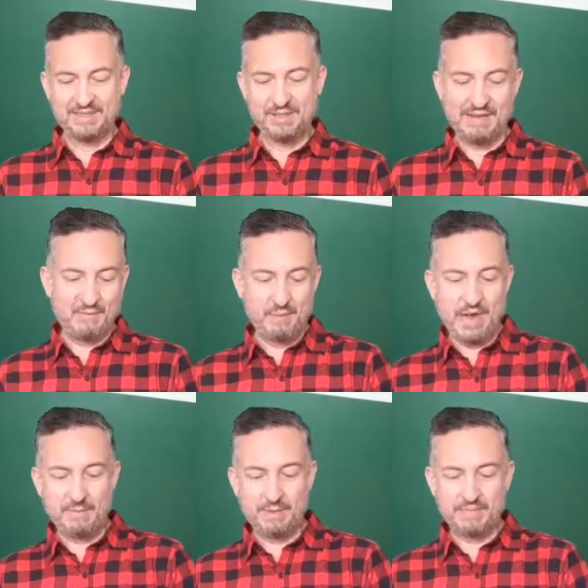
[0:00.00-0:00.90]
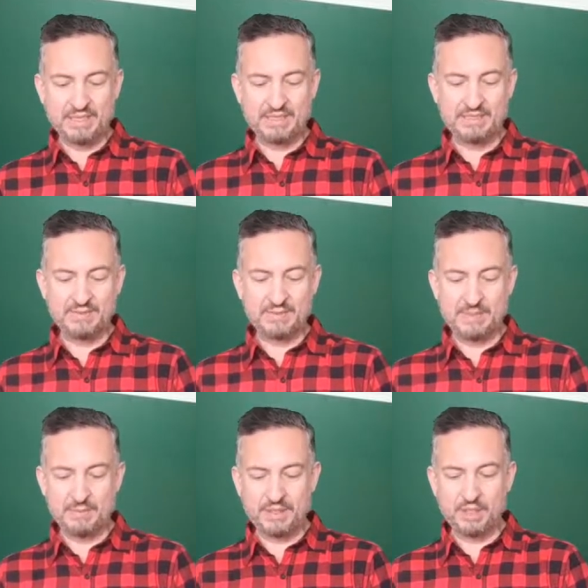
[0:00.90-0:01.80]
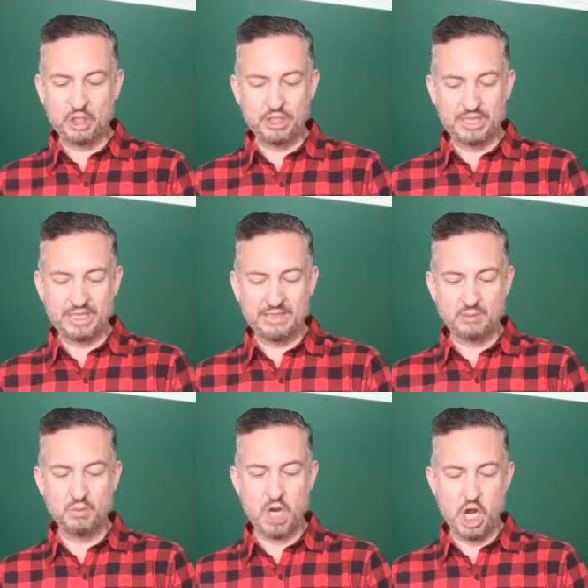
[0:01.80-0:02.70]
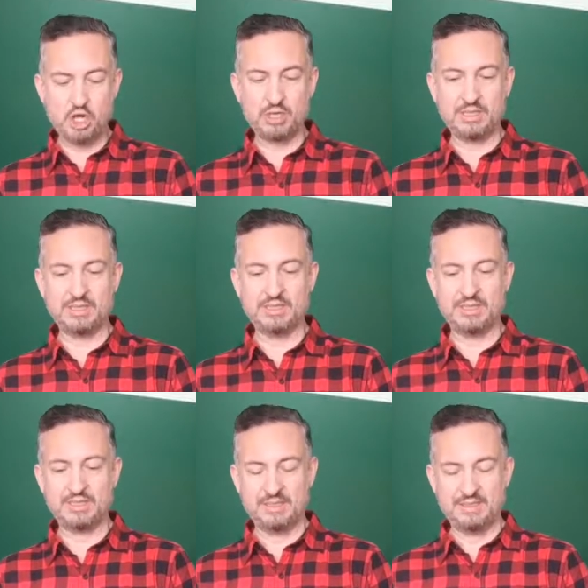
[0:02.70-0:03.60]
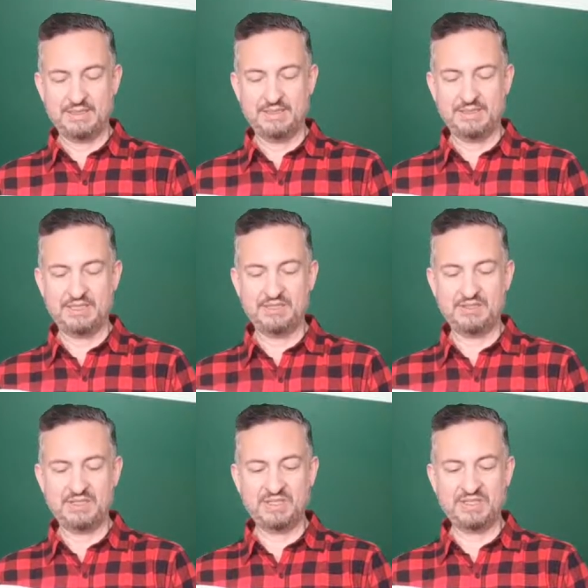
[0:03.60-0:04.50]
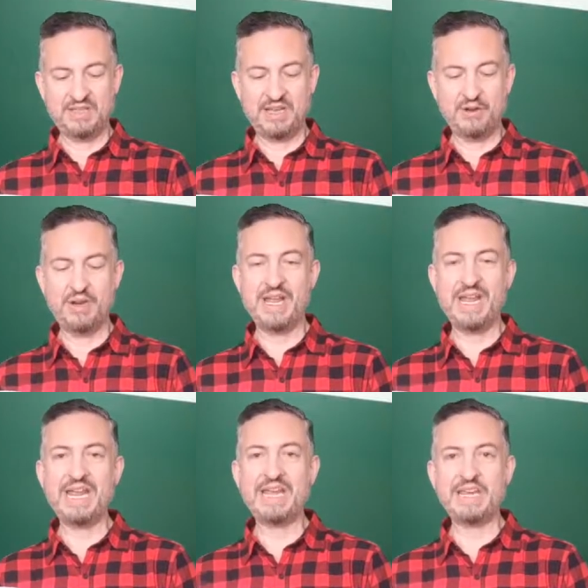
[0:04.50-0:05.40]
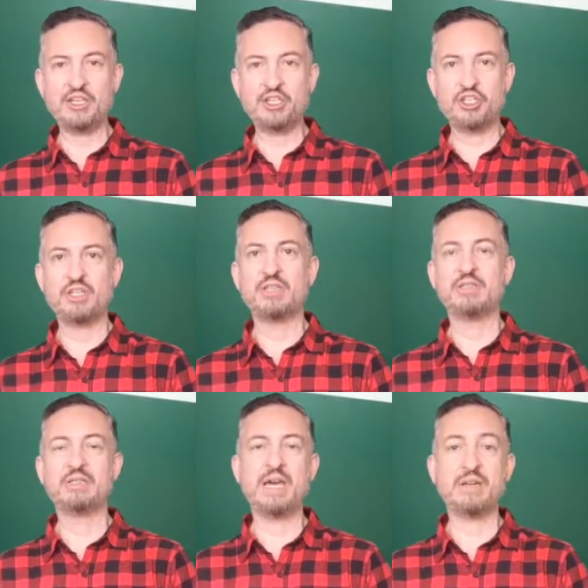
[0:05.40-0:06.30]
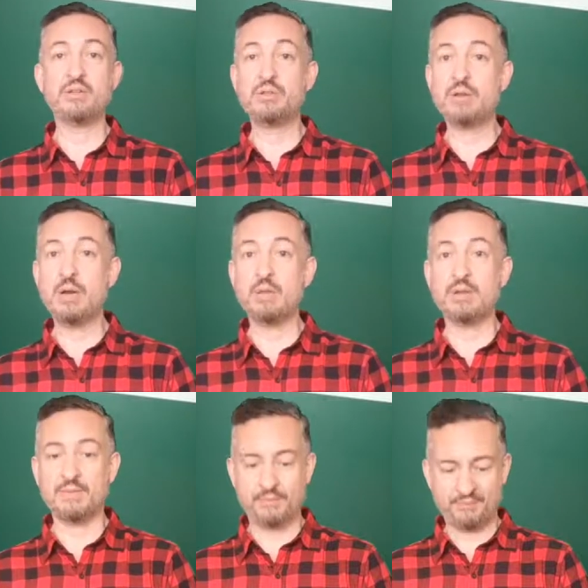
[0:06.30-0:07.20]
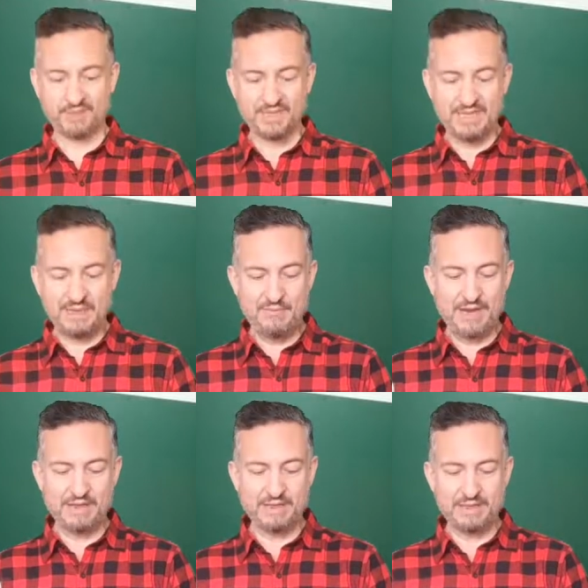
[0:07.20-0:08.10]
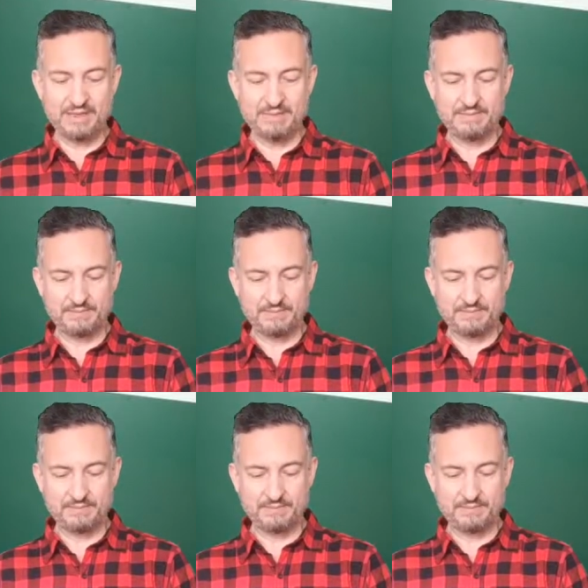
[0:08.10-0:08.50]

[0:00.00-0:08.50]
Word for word: To have a problem because of something you did wrong. This is letter H, to get into trouble. And finally,